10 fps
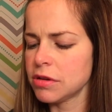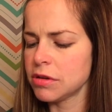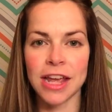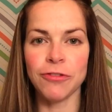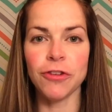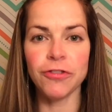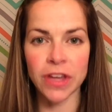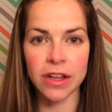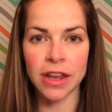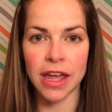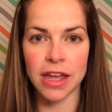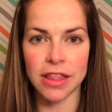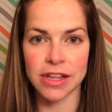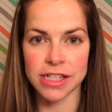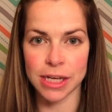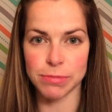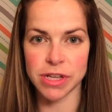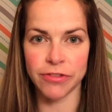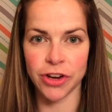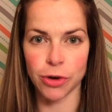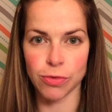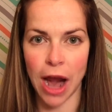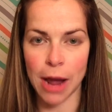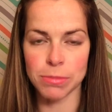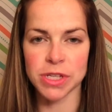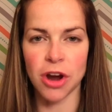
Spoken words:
If you feel like the tips of your wraps